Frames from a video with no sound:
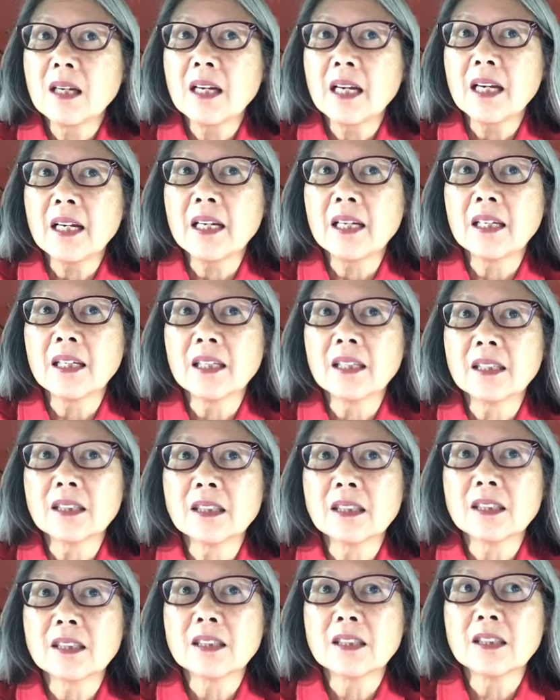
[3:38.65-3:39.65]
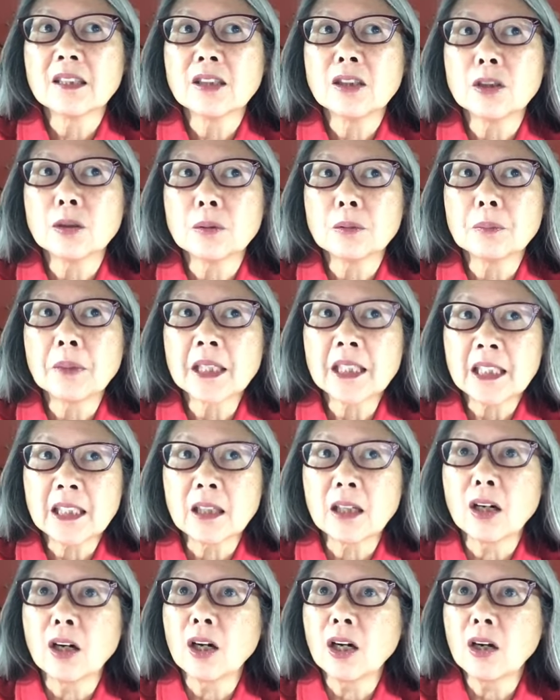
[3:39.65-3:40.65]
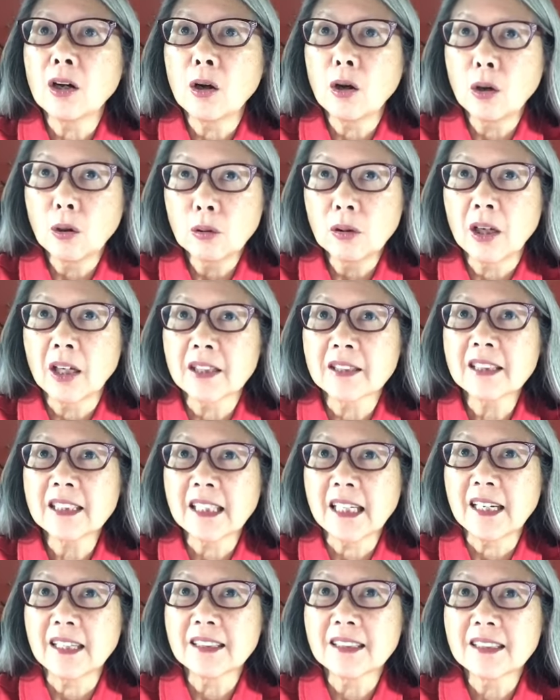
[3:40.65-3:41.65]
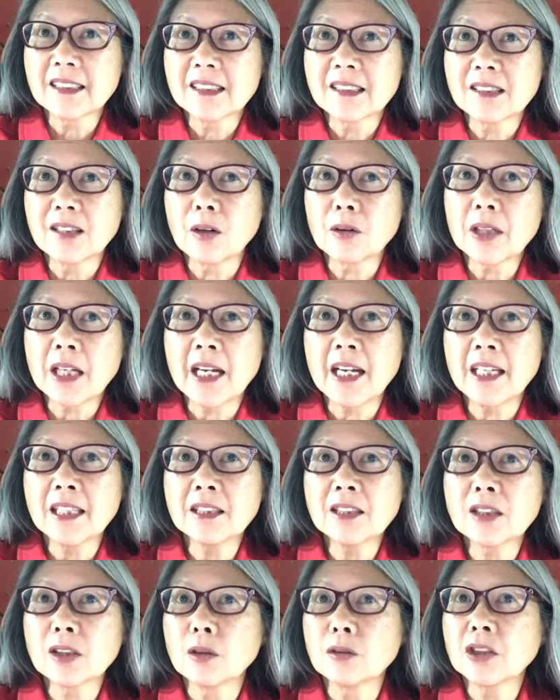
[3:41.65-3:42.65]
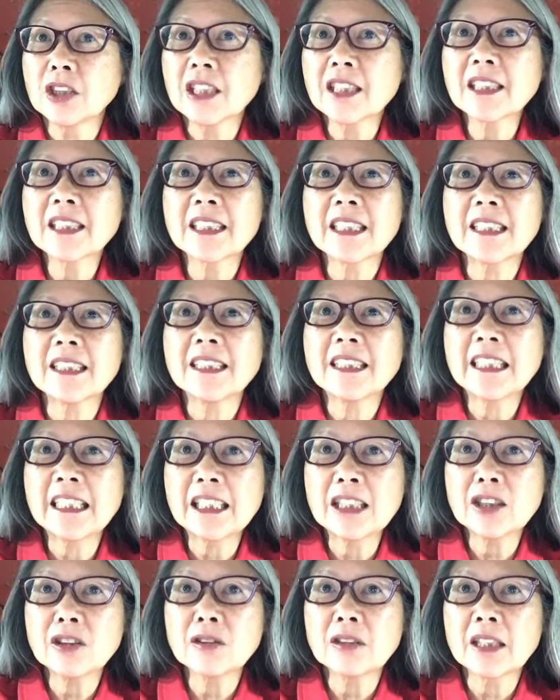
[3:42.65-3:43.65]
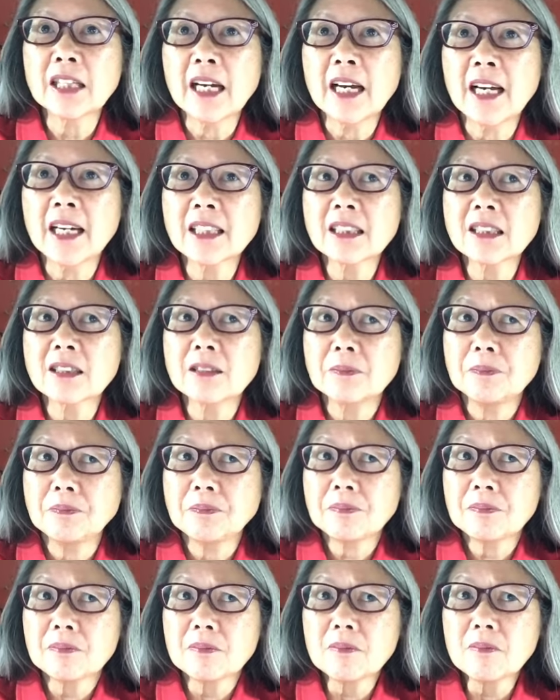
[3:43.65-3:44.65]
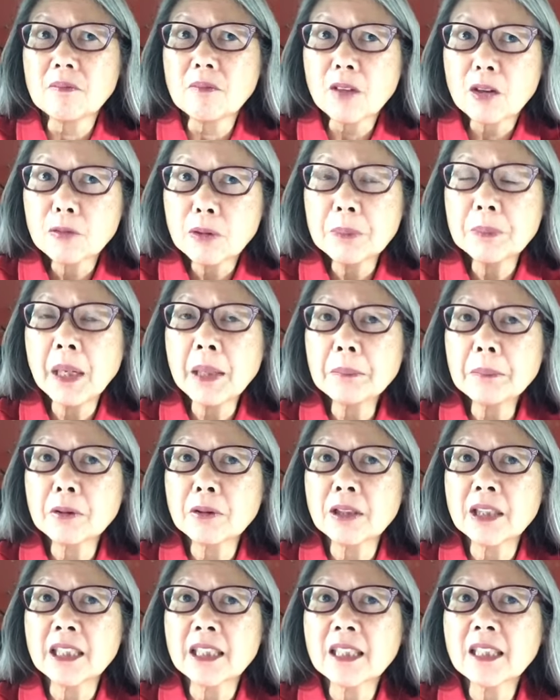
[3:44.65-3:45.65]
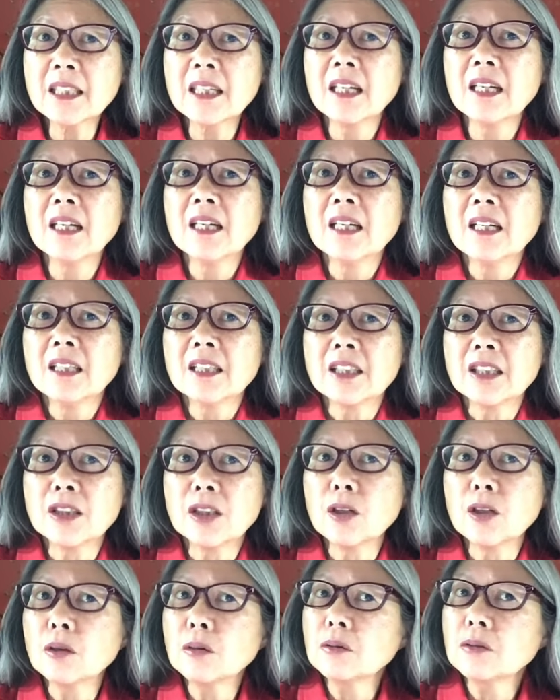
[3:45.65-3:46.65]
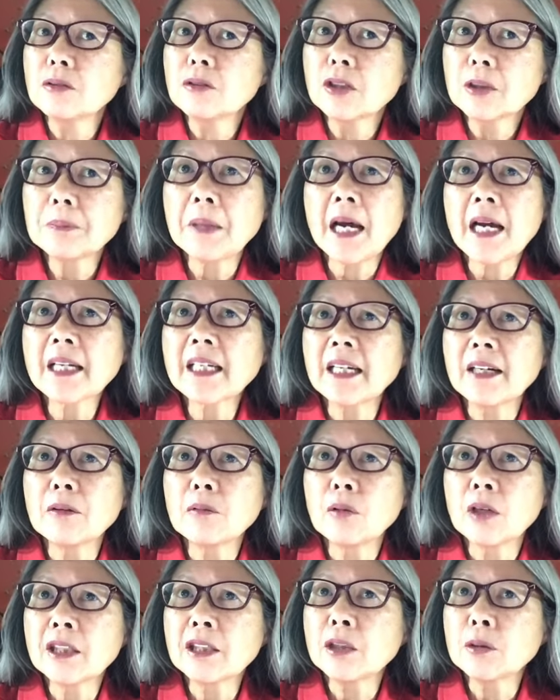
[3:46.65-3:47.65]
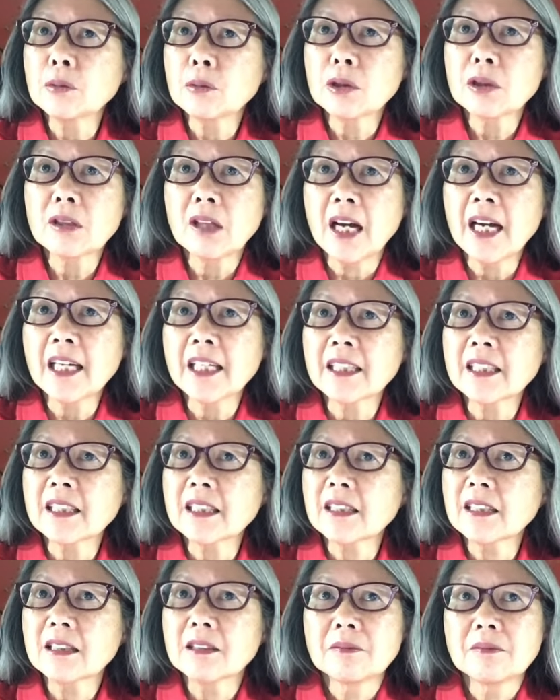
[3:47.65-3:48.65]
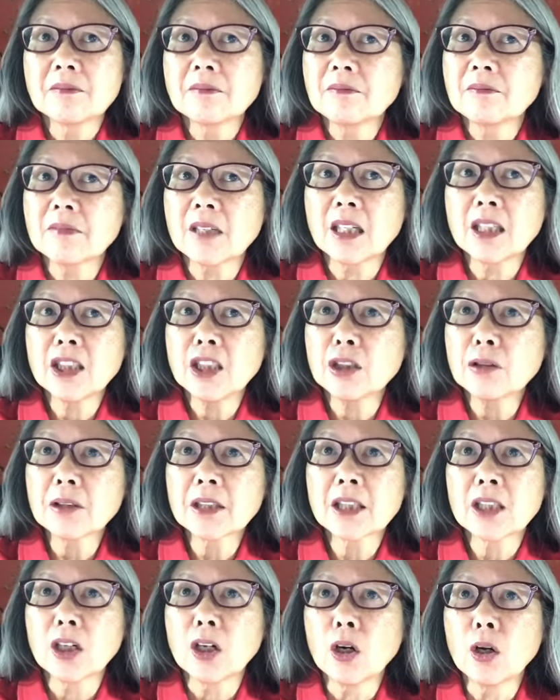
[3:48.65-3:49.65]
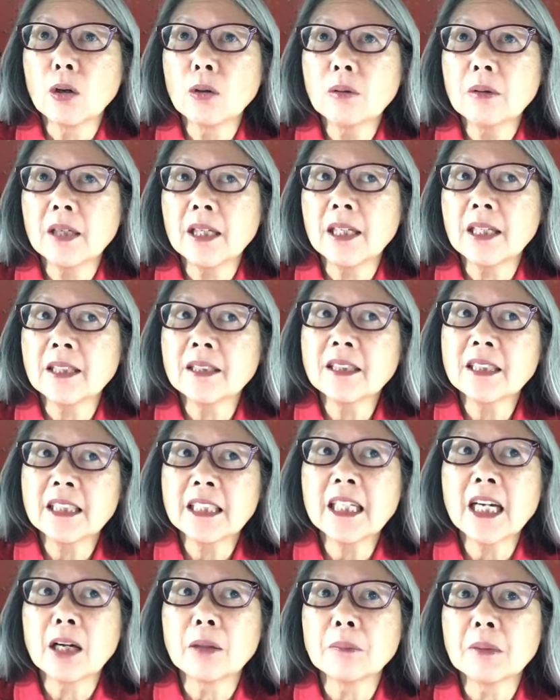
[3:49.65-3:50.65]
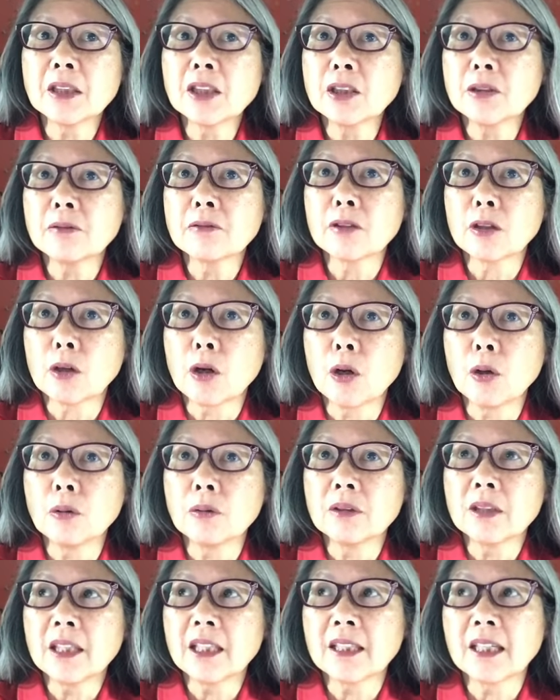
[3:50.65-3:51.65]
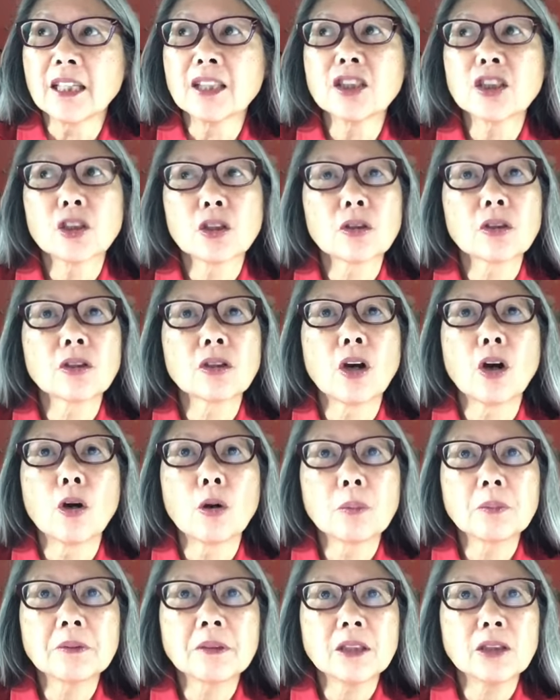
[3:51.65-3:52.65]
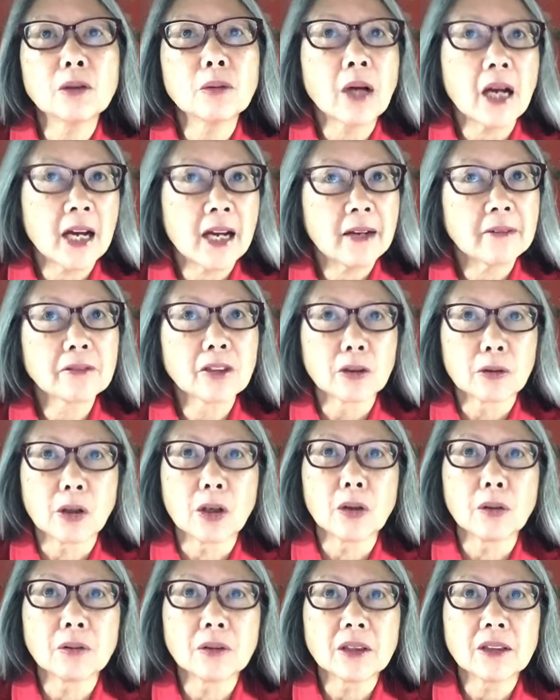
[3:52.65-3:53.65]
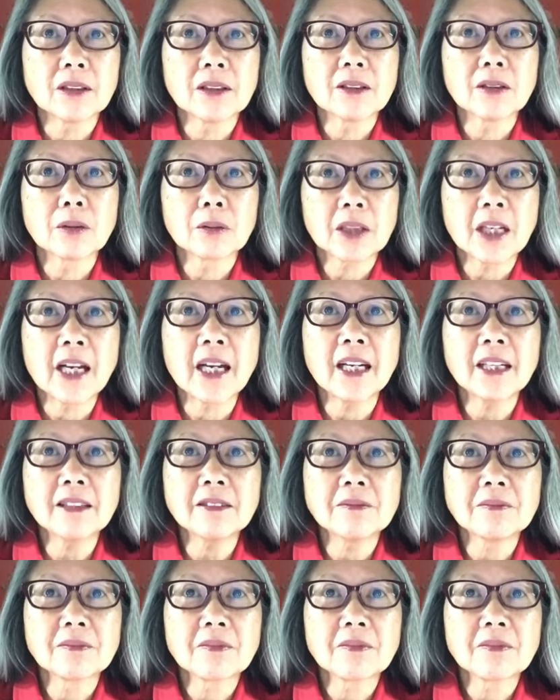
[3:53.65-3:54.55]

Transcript: and you're making a whole lot of sense. Okay, so just continue that, remembering, you know, look back at what you were like a year ago and see how much you've grown. And I sure hope you have grown, okay?